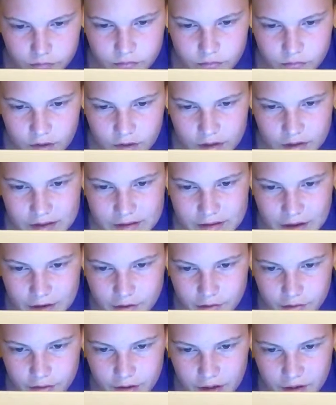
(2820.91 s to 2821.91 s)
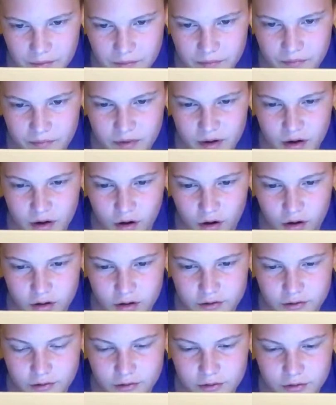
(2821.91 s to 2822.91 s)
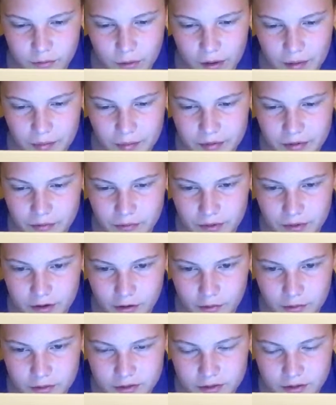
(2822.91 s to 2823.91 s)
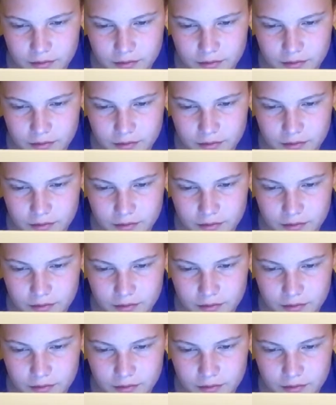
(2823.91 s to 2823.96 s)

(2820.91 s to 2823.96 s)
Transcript: I think that's her name. Oh, dude, the Whomping Willow with the